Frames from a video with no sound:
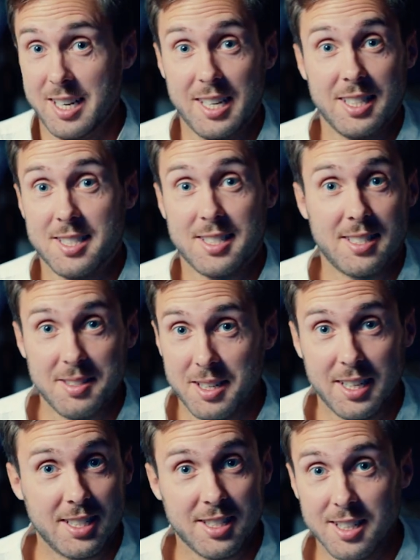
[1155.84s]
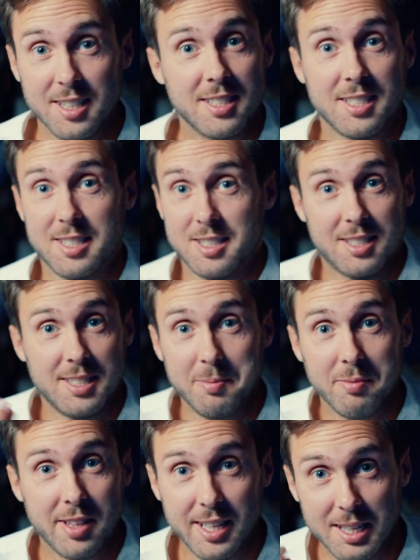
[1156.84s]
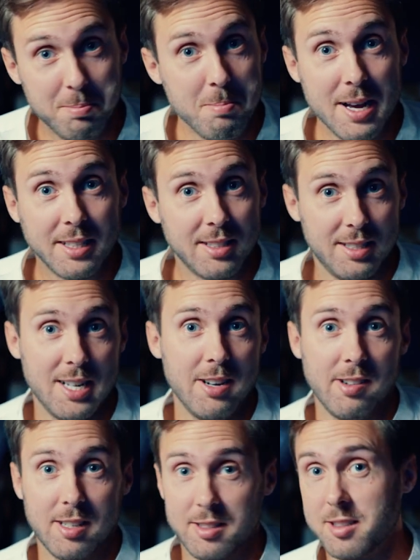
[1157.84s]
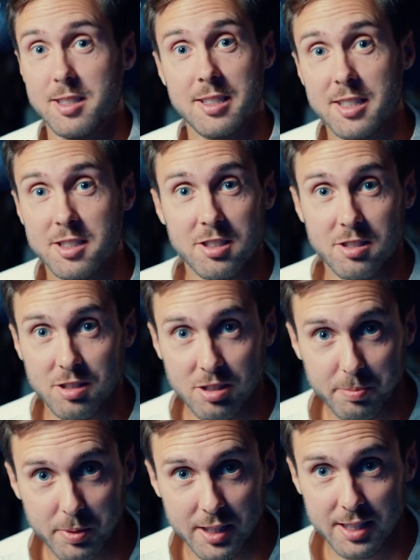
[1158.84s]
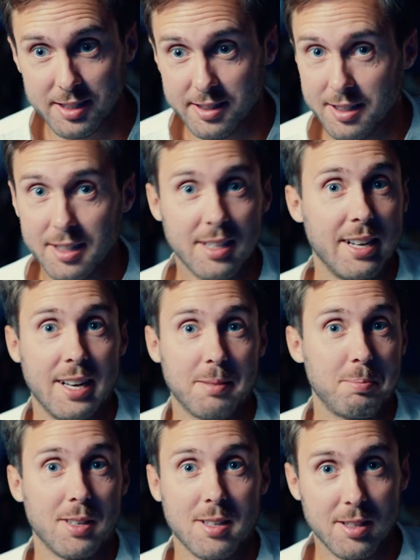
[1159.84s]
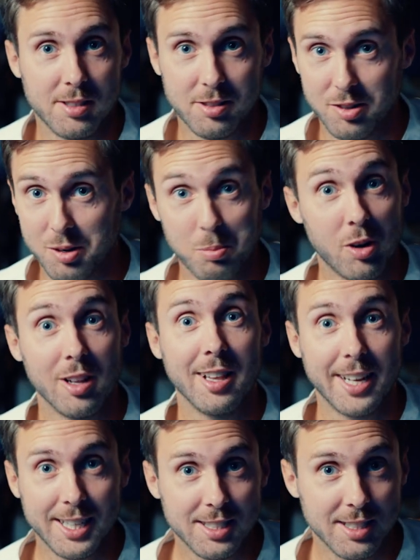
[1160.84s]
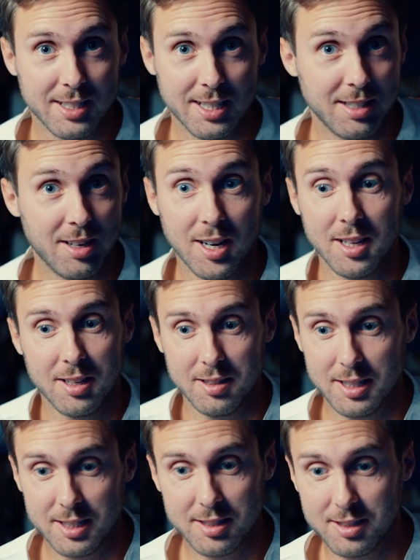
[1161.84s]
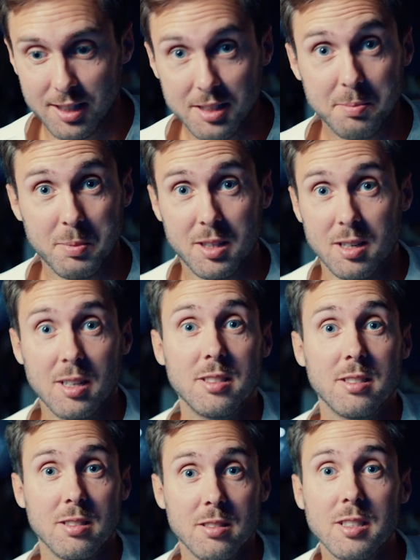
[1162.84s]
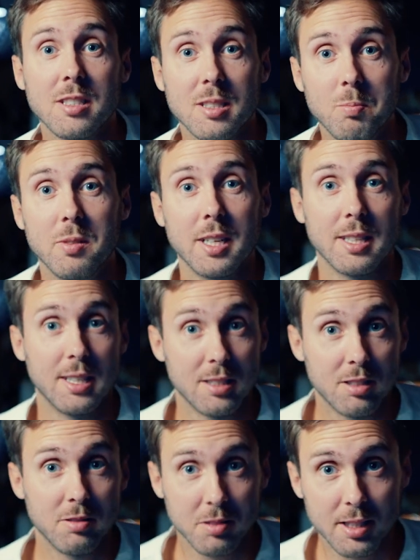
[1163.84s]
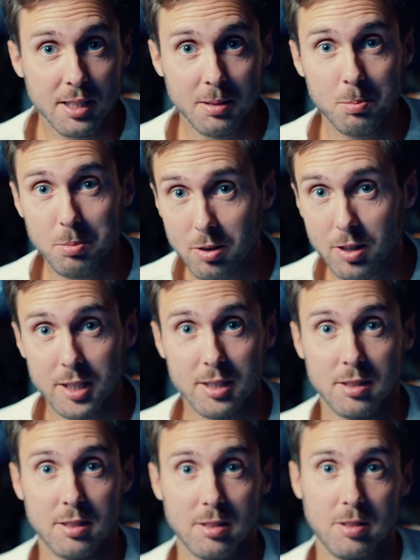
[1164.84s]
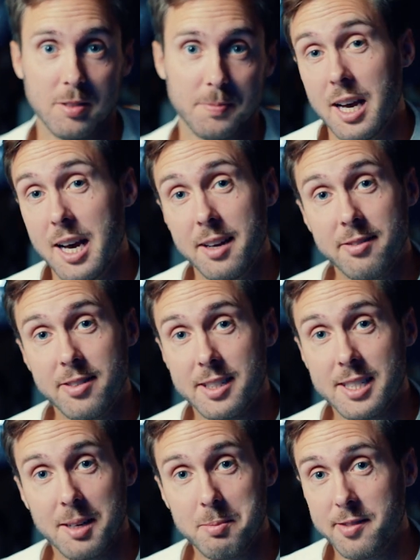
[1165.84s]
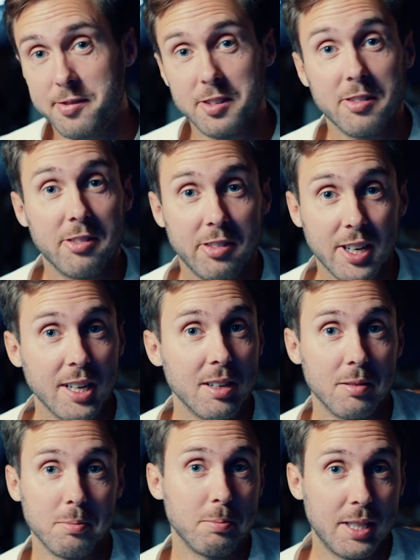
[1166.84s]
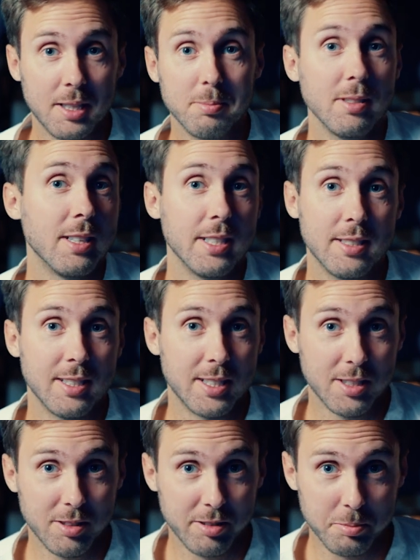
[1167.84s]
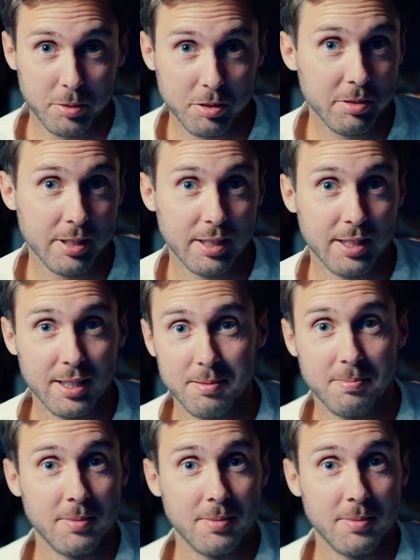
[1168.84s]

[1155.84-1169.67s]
It's not something imaginary. You're not stupid. It's not like because you're more lazy than other. It's just because you're doing something that's really important to you. And for example, if you fear people listening to your music, then